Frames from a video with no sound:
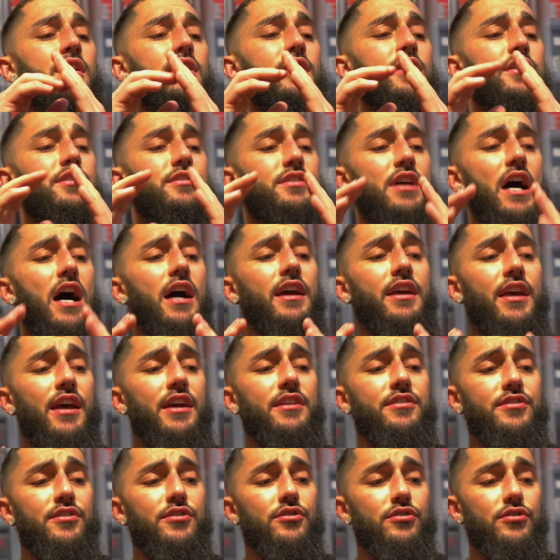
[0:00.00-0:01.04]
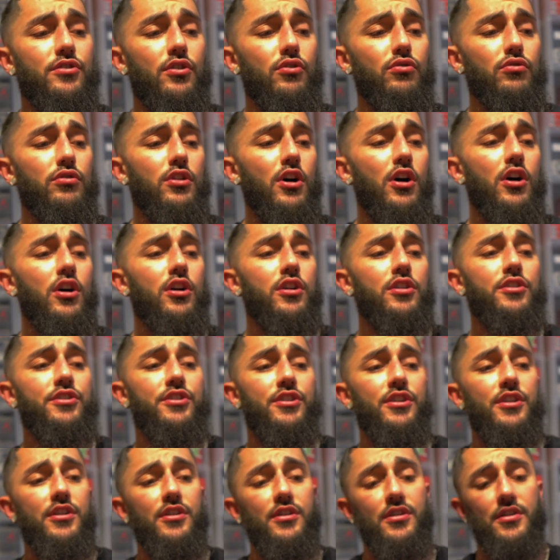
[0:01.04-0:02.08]
StockX is so
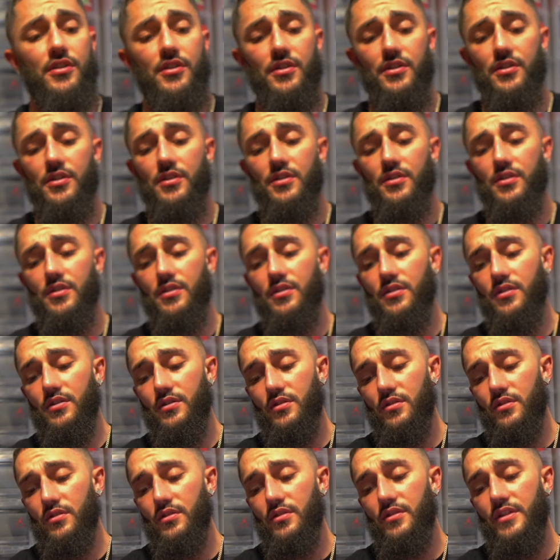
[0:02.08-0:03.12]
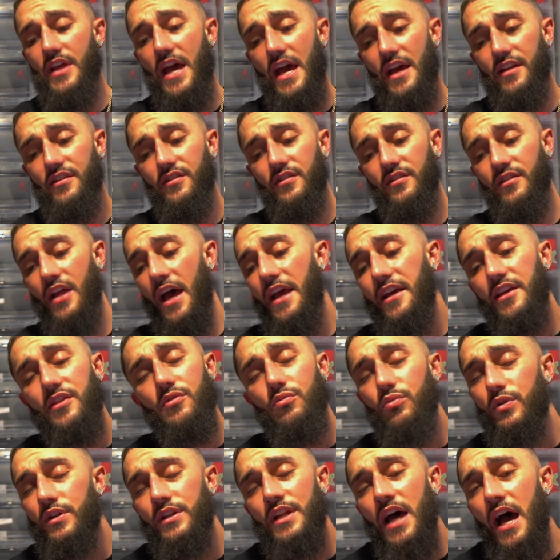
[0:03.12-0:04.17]
large that Nike
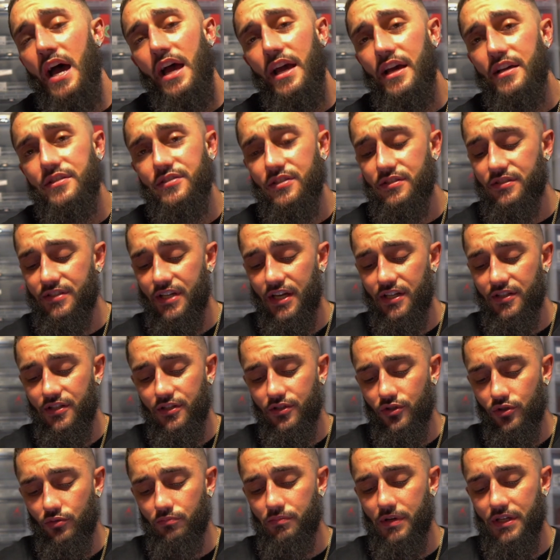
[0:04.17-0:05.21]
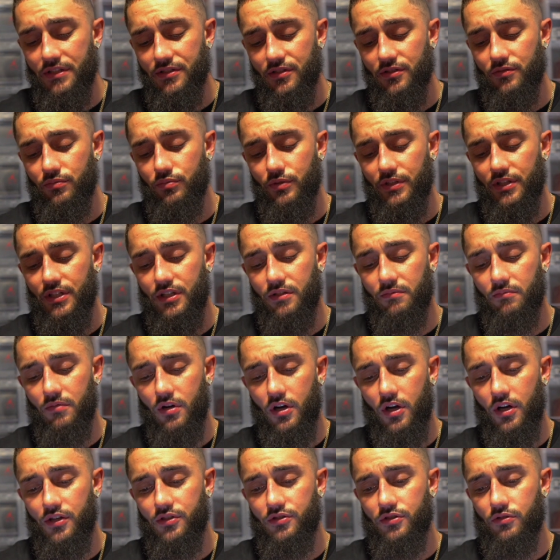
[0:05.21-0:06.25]
would not hesitate to do business with them.
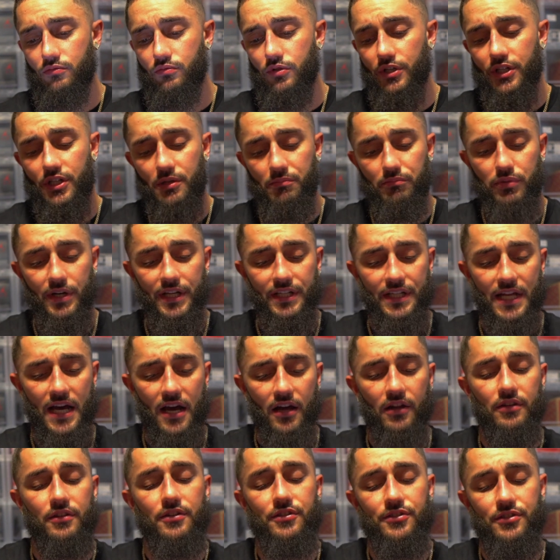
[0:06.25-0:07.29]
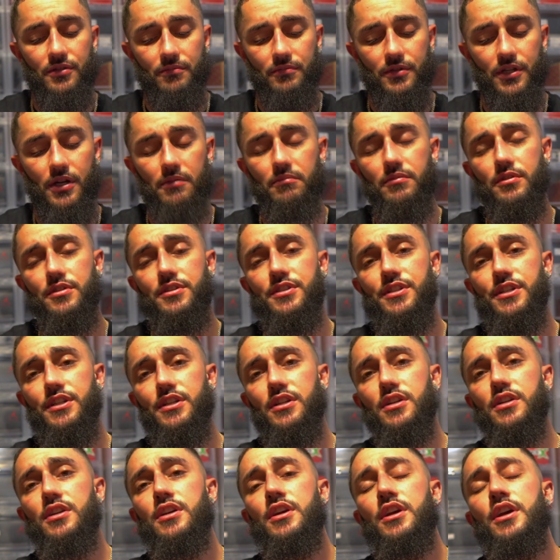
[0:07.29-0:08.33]
All right, so we're going to break down some numbers
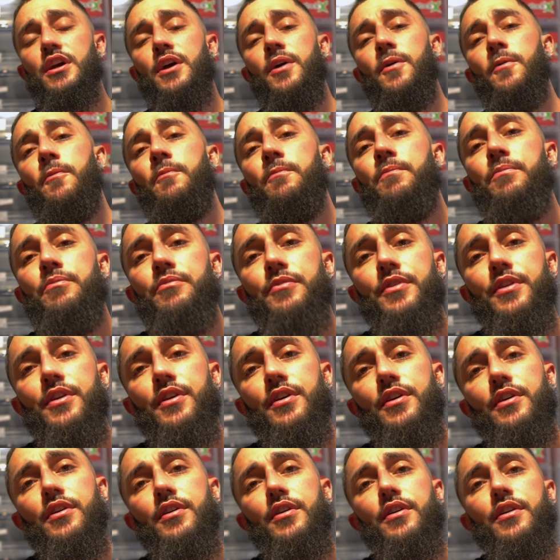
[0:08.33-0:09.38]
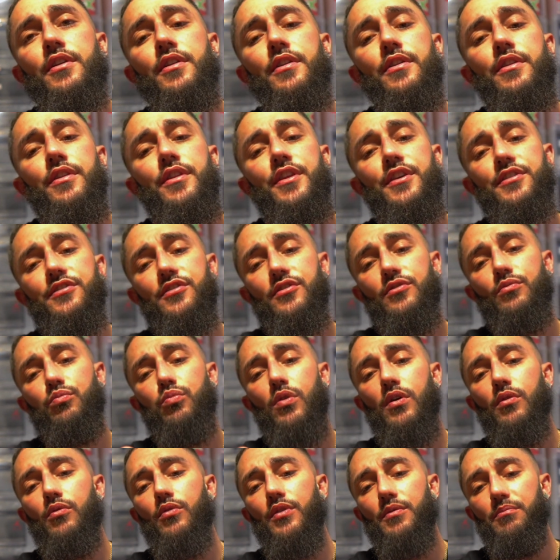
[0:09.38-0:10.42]
here. This is
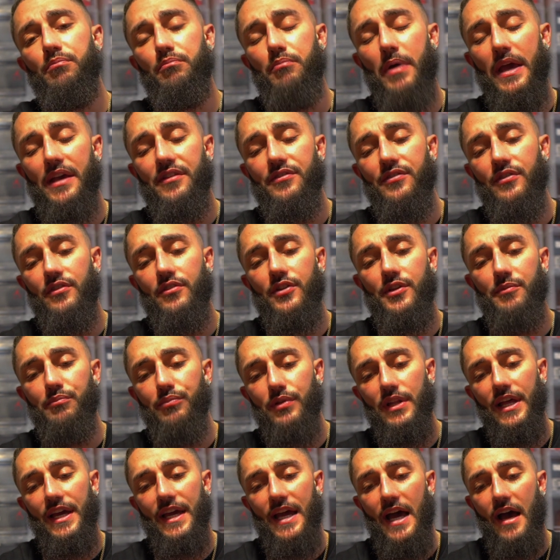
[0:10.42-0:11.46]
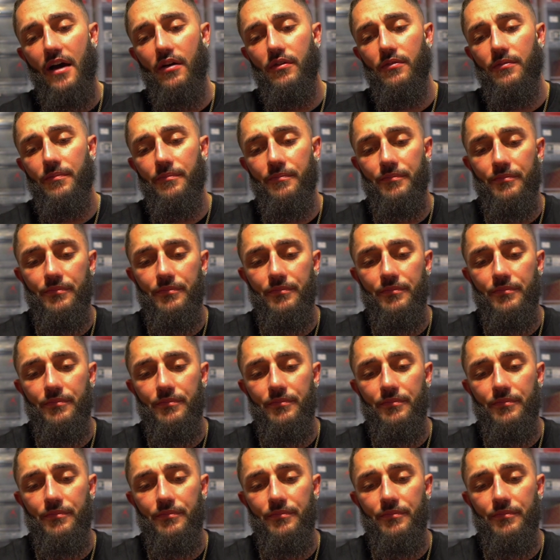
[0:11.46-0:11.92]
what would basically play out.